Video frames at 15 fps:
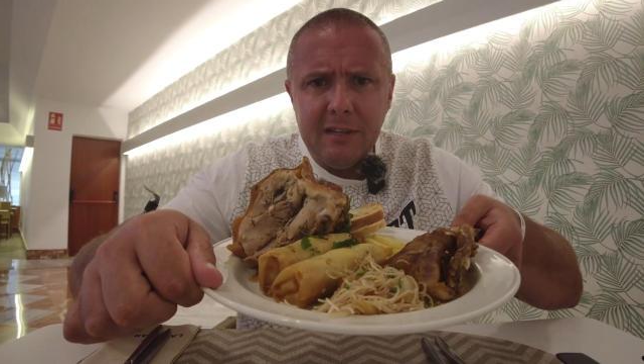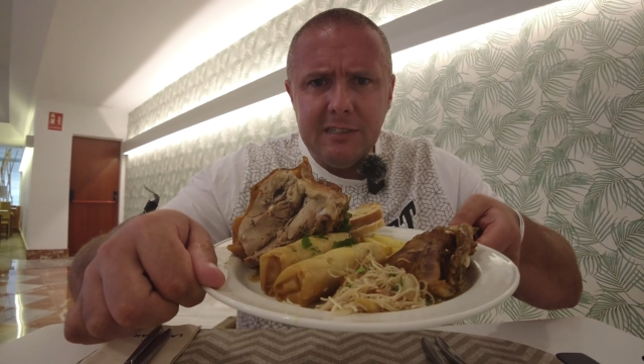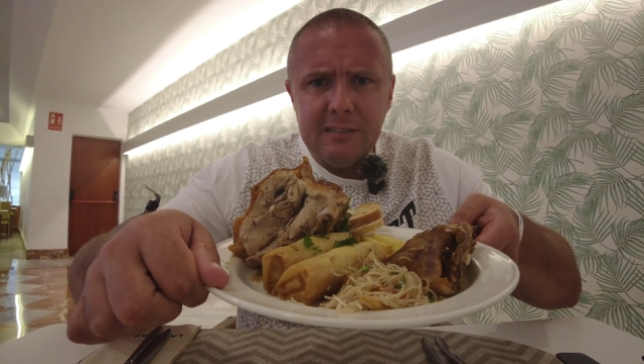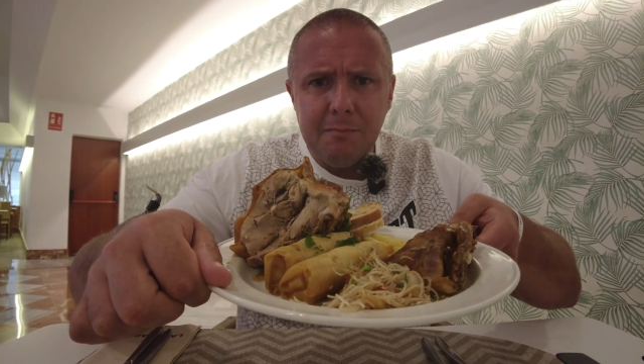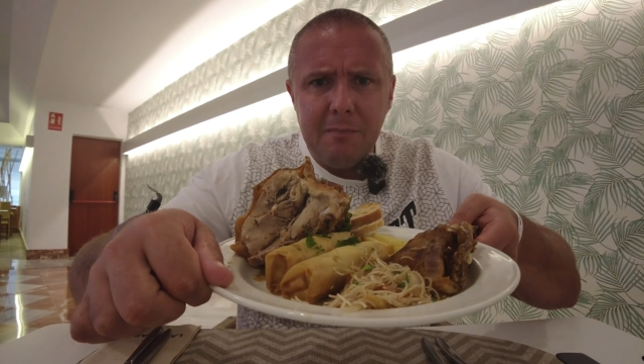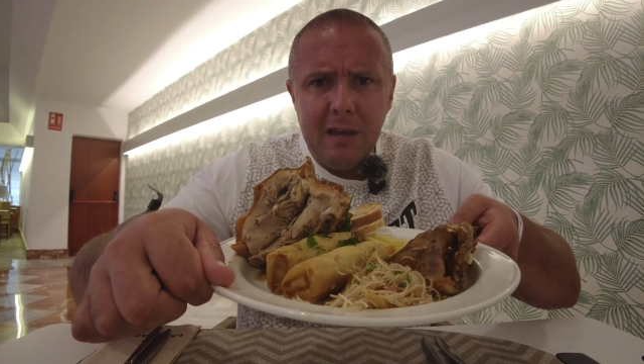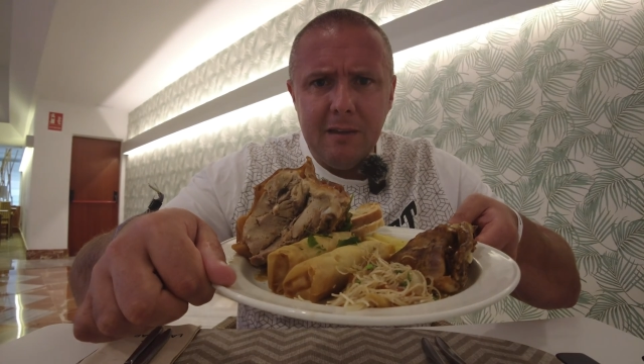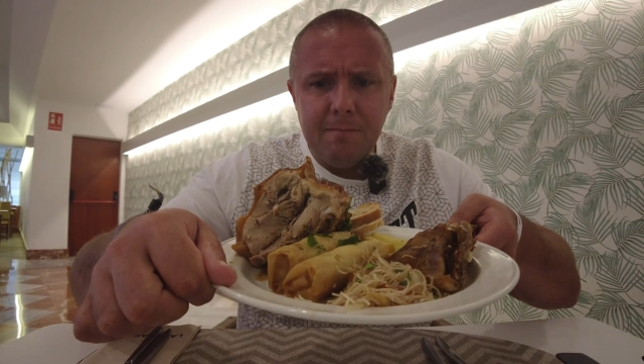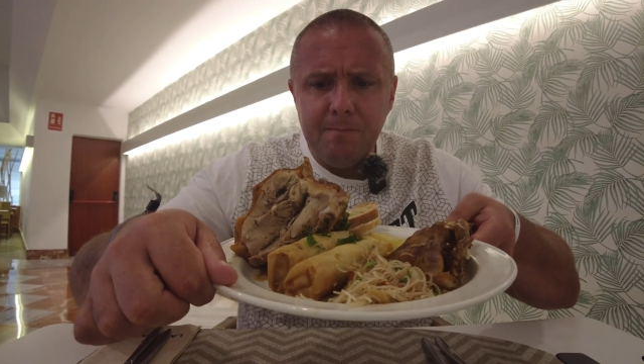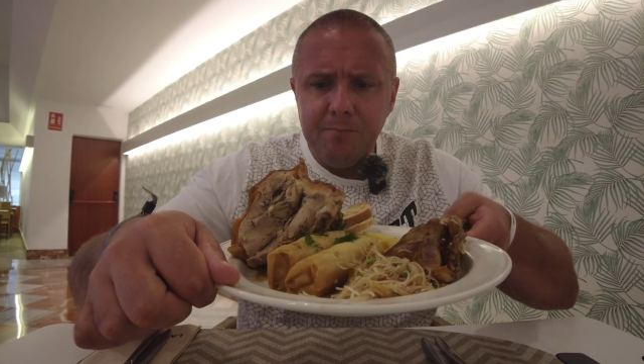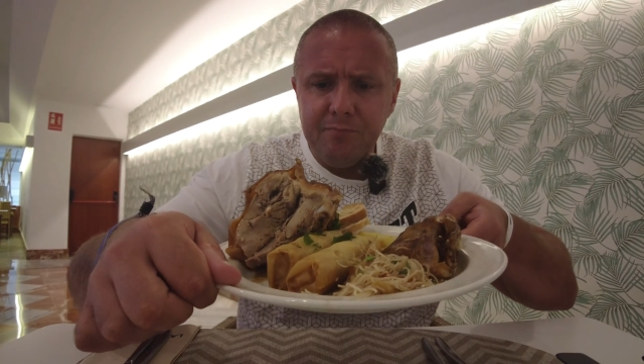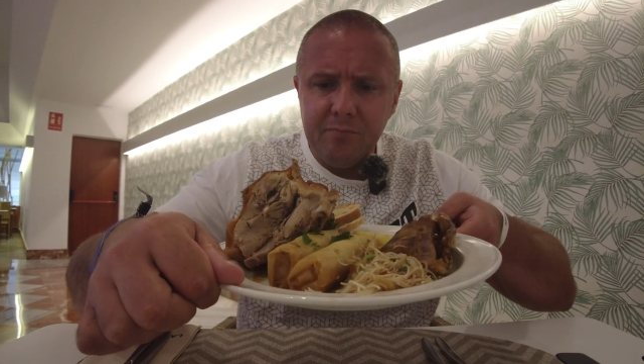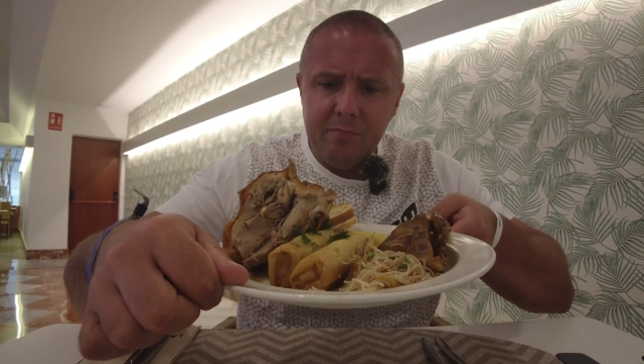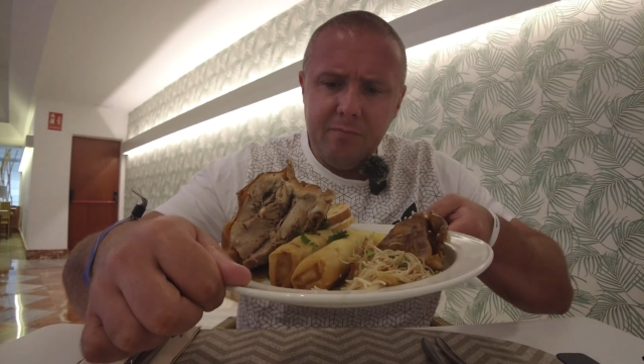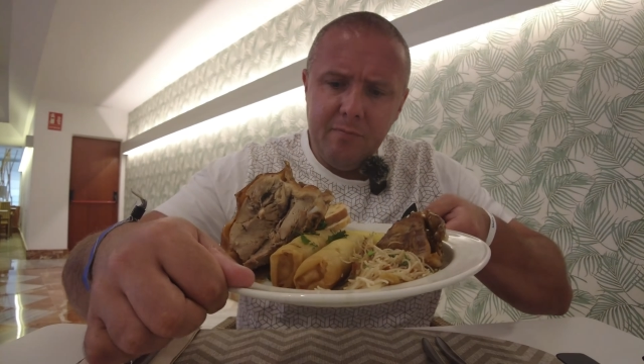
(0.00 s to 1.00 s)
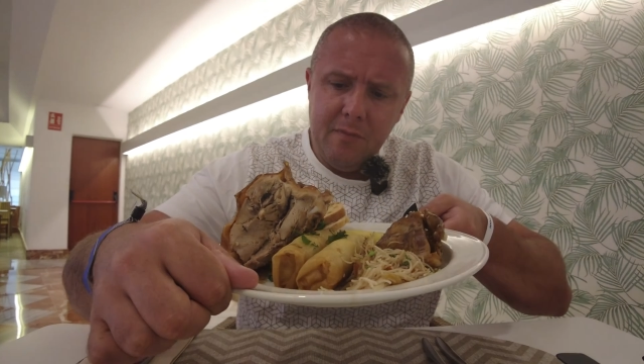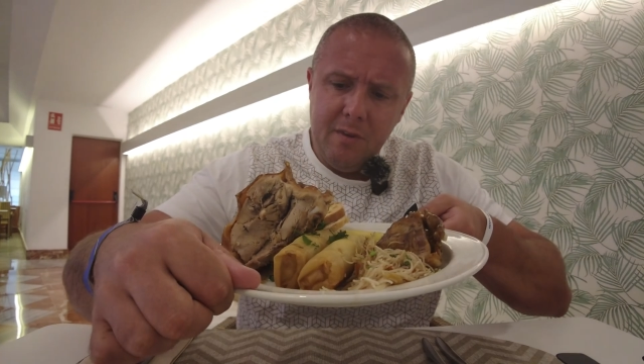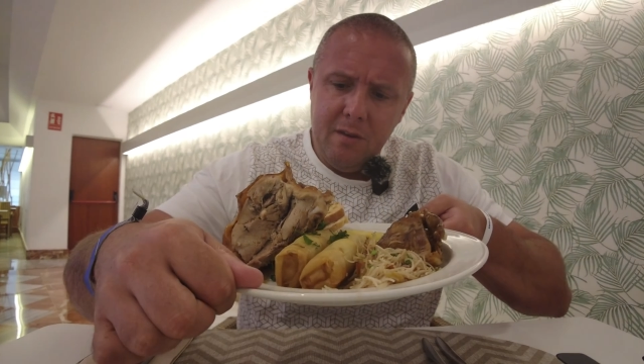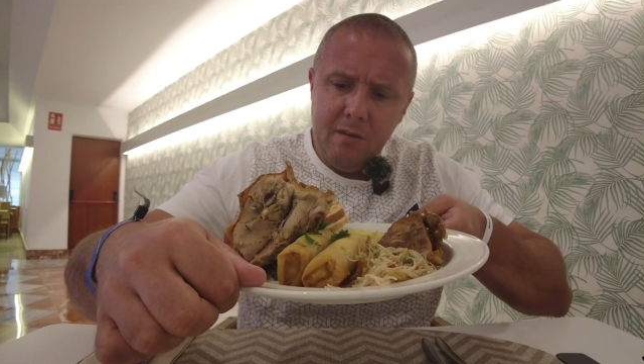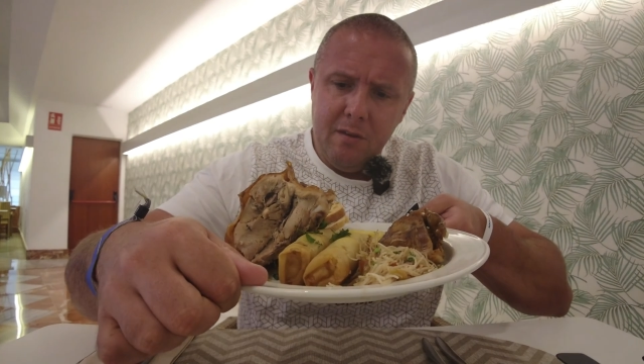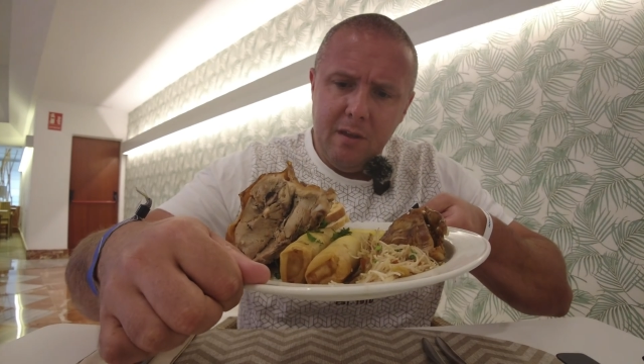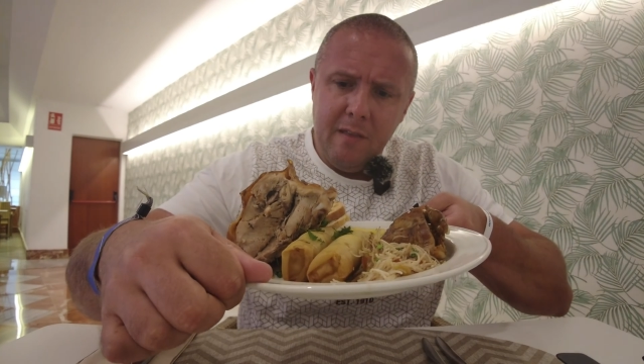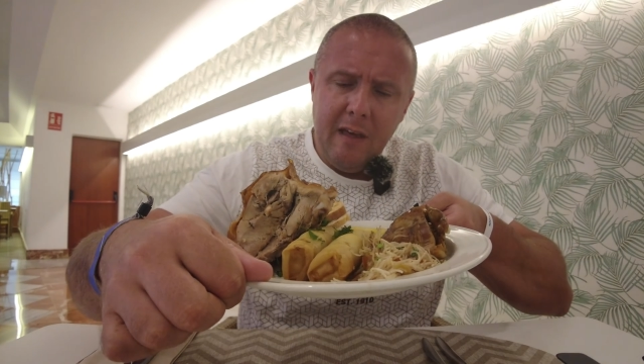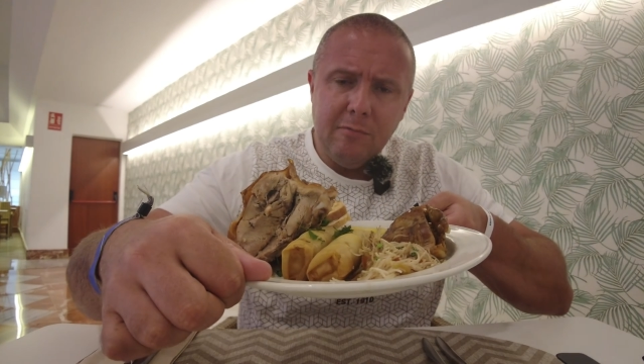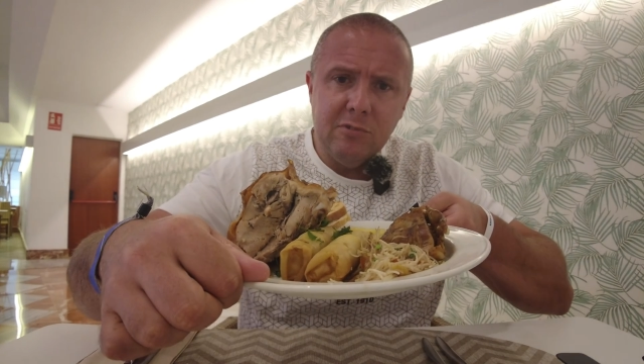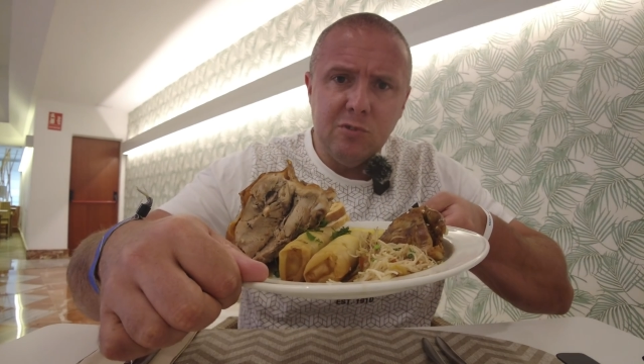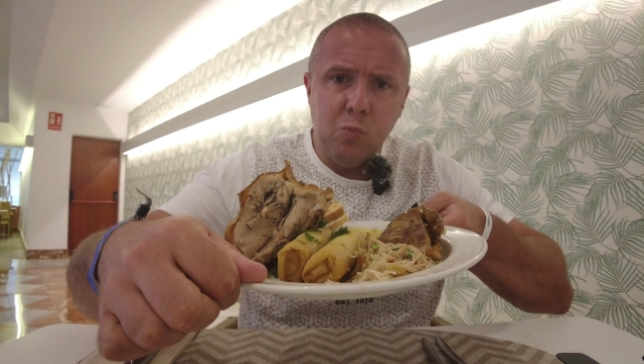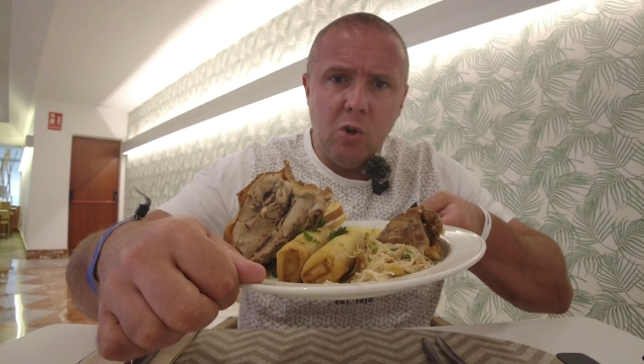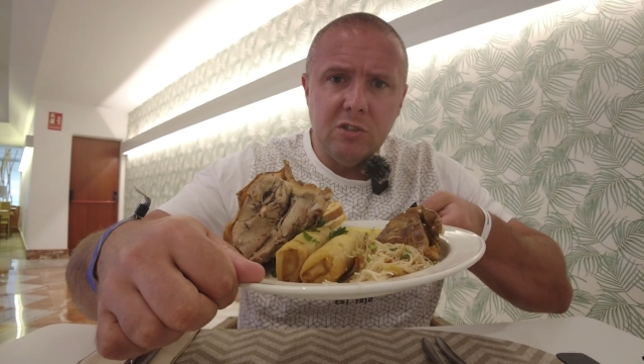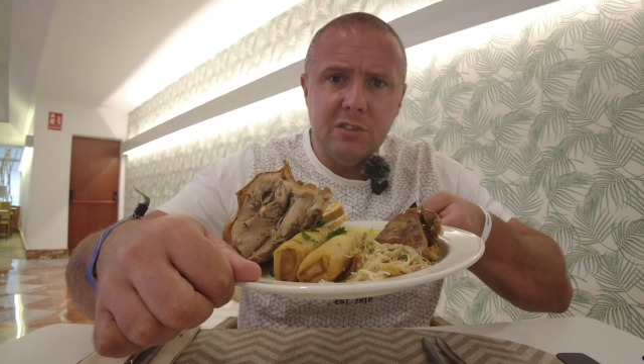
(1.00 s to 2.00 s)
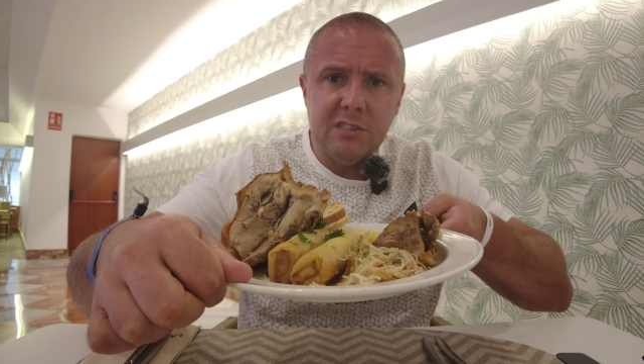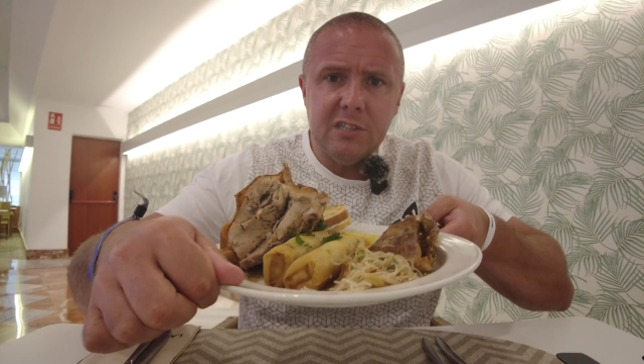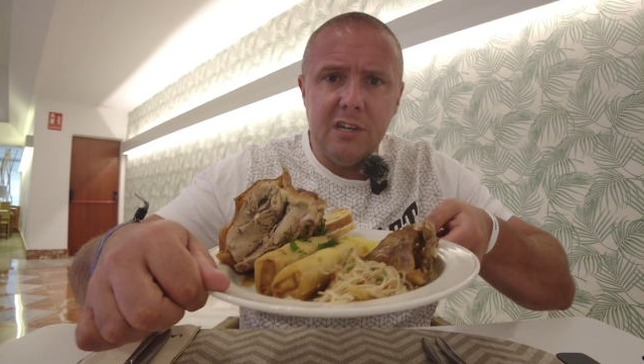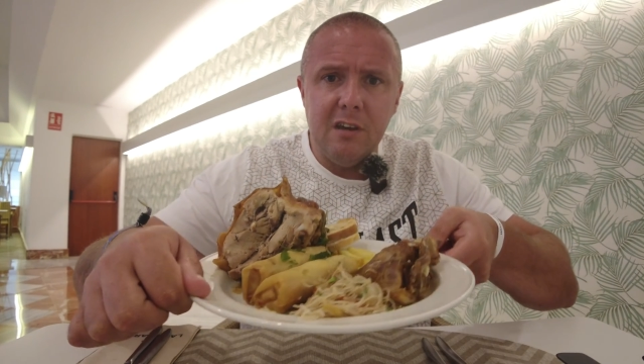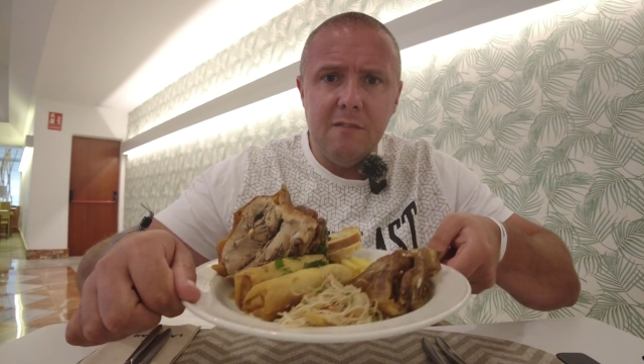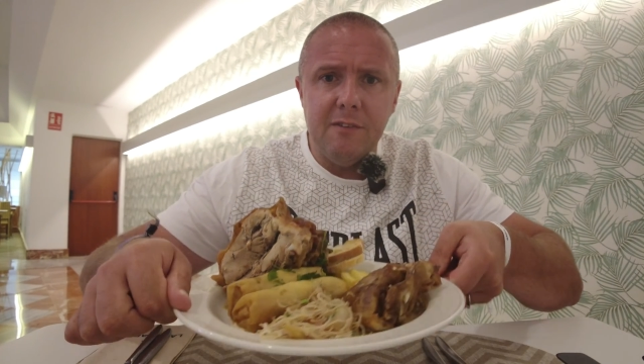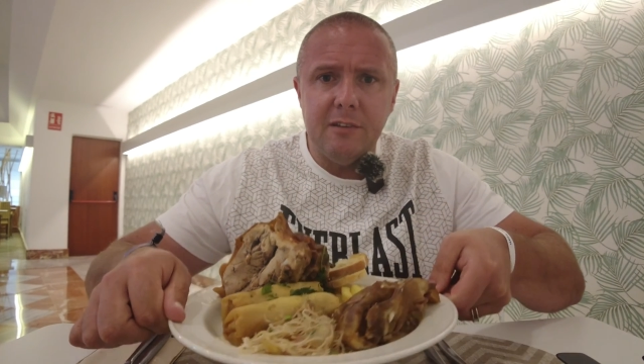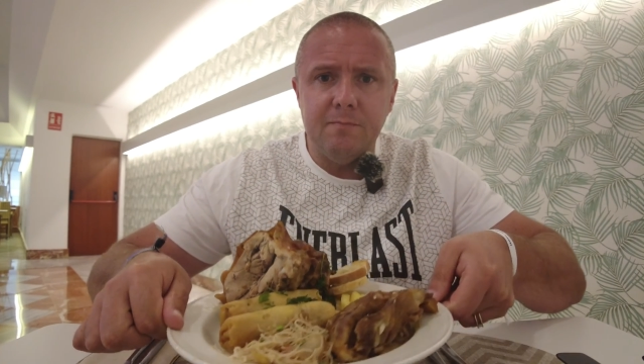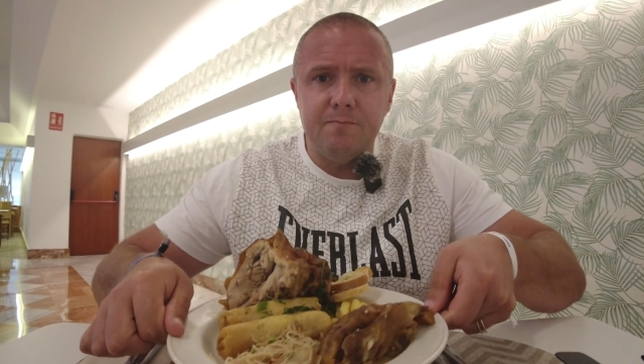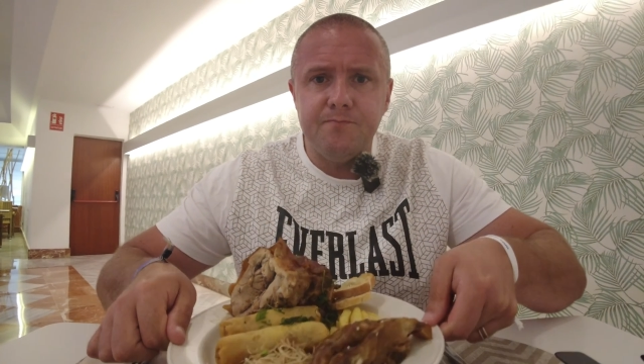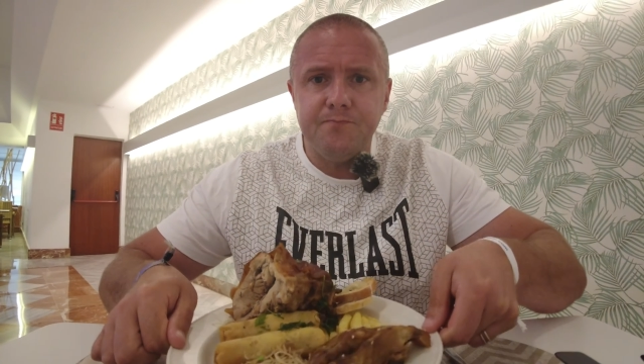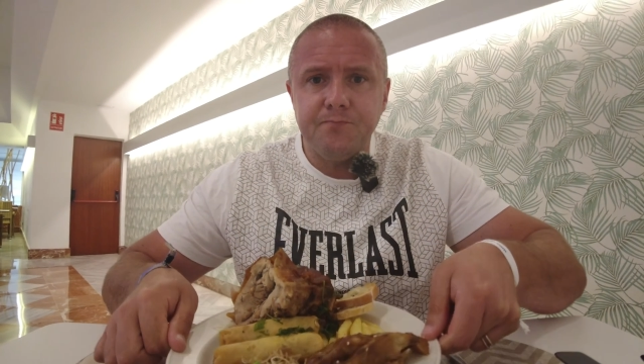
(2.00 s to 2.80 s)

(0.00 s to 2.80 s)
piece of meat. And that was one serving.